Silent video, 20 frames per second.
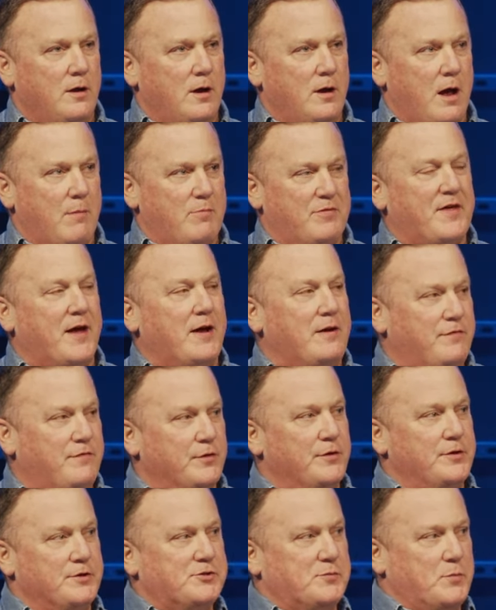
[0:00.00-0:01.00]
I'm thankful
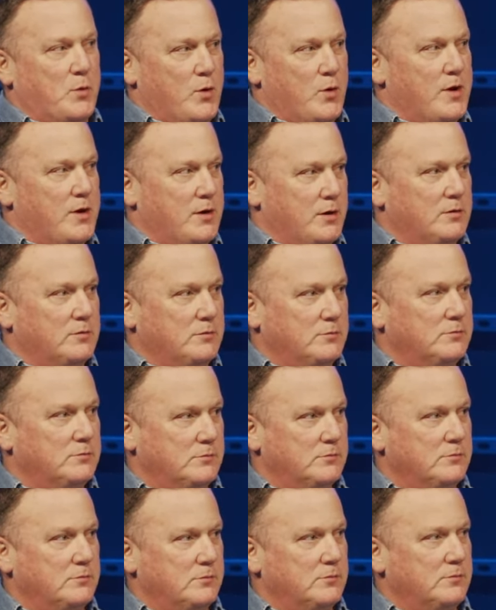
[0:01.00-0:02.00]
this morning
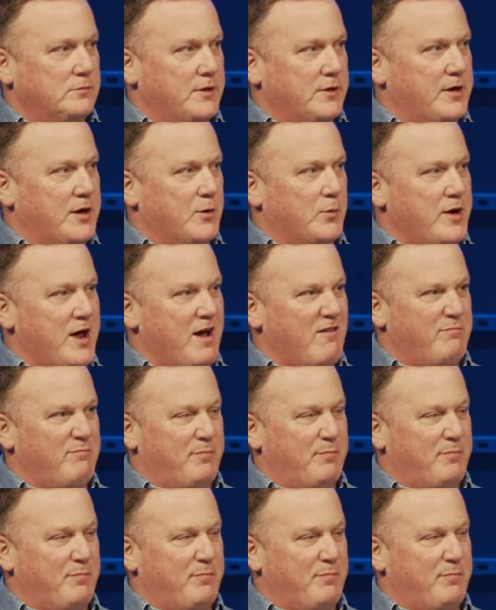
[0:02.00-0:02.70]
that here we have